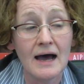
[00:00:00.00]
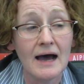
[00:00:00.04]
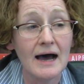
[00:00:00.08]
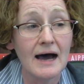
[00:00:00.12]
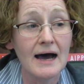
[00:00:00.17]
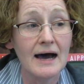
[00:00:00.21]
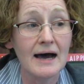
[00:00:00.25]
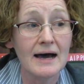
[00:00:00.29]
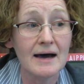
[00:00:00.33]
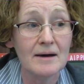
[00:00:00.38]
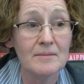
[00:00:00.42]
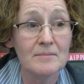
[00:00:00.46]

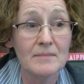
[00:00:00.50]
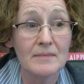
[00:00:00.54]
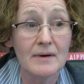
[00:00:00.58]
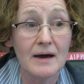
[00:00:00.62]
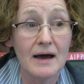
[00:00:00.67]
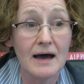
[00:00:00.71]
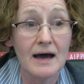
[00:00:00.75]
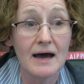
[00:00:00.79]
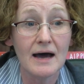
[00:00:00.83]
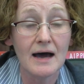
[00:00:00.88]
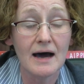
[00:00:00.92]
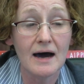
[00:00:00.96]
Um,
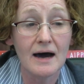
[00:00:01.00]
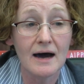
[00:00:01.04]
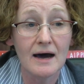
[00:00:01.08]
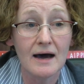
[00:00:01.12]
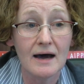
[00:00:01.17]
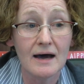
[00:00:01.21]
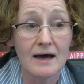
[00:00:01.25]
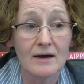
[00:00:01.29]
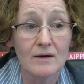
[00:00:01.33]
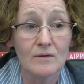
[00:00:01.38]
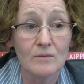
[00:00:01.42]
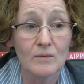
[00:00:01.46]

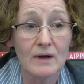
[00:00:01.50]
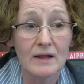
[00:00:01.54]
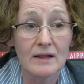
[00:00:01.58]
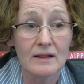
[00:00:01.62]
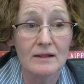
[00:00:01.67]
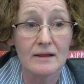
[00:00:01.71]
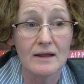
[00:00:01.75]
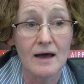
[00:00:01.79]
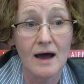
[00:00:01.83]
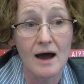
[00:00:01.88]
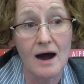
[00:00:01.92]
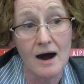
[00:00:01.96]

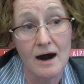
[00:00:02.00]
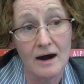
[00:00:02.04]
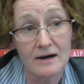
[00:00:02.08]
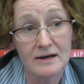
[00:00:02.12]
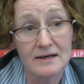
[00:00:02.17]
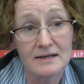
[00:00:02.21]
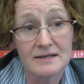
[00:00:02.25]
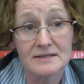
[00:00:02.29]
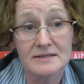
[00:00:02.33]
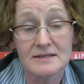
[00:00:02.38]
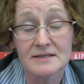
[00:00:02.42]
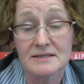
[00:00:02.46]
well,
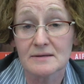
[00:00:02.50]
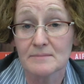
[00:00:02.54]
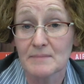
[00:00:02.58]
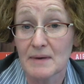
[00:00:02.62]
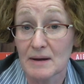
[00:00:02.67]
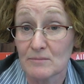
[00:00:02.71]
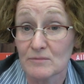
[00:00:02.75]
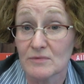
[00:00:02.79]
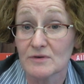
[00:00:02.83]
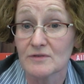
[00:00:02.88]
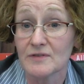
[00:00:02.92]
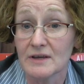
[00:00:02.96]
Ireland is a
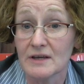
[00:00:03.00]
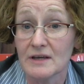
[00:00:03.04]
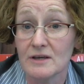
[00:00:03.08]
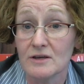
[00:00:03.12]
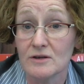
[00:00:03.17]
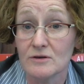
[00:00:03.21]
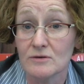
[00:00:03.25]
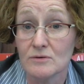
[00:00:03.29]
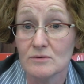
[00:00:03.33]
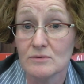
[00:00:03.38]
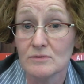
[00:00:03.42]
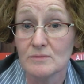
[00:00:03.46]
member of the
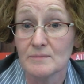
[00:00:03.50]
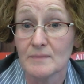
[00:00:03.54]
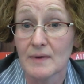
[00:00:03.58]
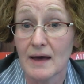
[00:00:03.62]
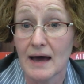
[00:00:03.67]
EU,